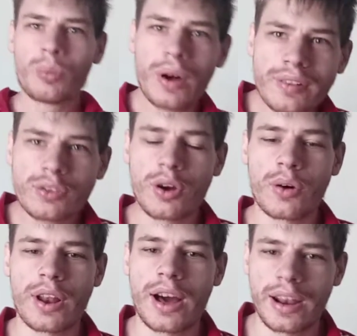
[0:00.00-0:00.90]
What's
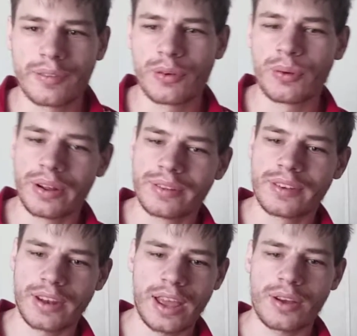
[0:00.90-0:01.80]
going on, everyone?
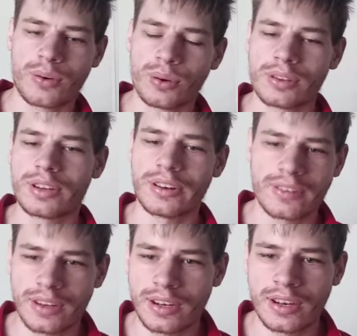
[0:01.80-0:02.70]
Today,
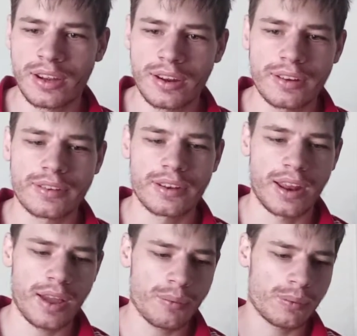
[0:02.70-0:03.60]
Cool13 here, and
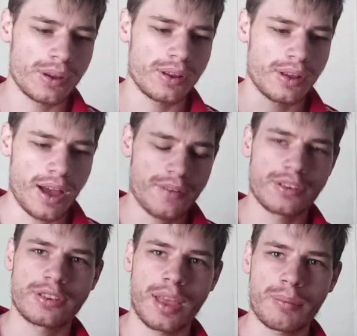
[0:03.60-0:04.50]
today we have
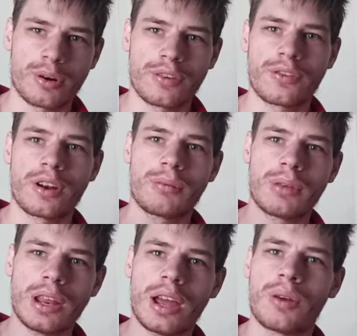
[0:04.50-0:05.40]
a skateboard in front of
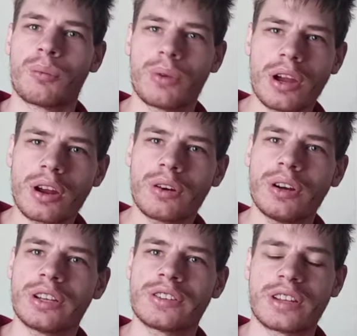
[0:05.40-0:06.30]
me, and we are
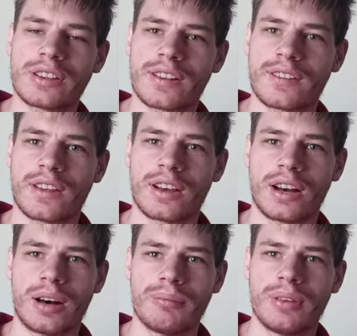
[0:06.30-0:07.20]
going to set this thing
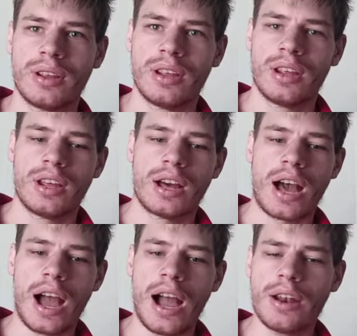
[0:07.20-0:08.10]
up.
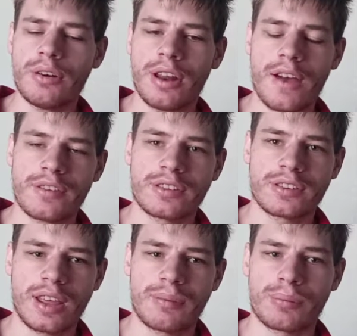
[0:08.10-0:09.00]
I don't have a
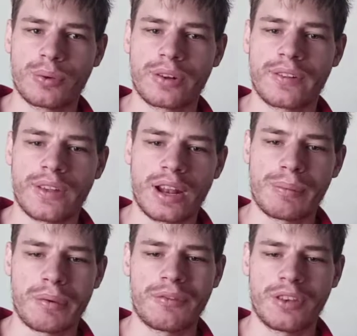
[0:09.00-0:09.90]
skateboard set
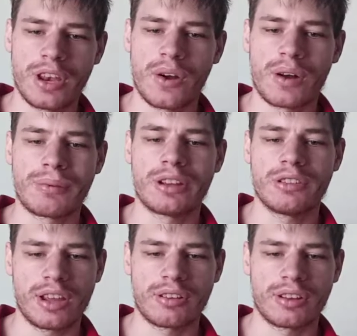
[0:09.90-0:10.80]
up a video on my
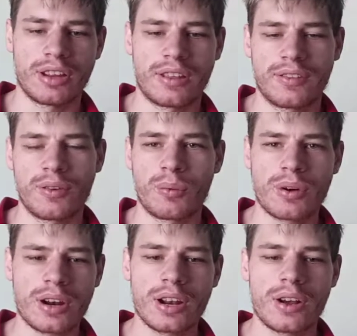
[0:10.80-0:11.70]
channel yet, so
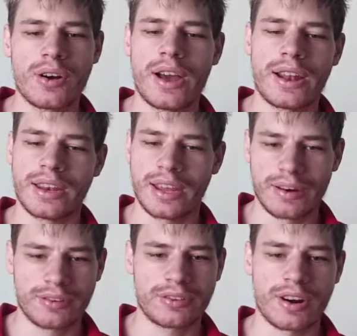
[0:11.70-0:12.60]
we're going to go ahead and
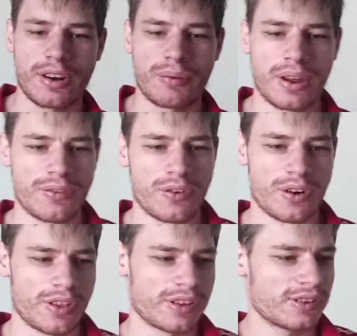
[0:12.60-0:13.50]
get started right
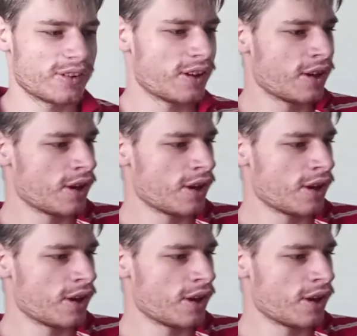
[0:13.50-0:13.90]
for this.